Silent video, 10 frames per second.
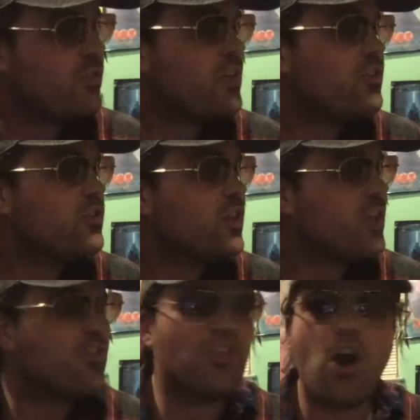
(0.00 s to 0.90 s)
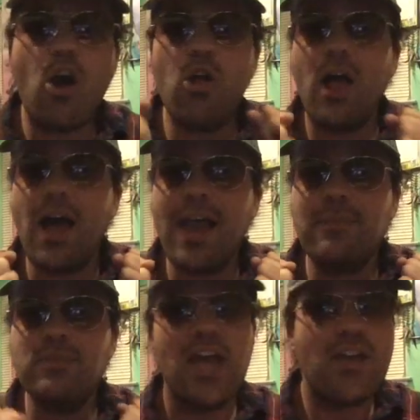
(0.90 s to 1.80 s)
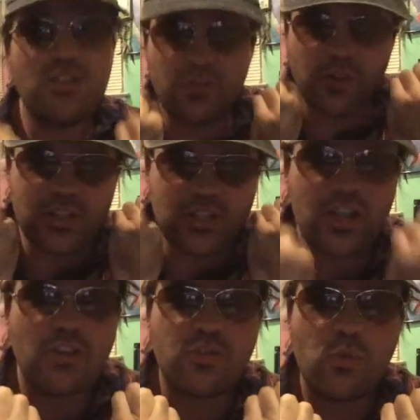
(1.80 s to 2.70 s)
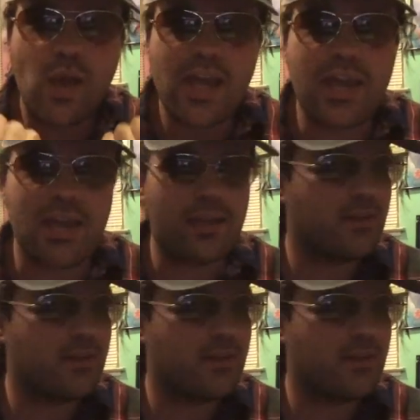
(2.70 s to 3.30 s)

it gets us all hyped, and then it freaking just cuts away.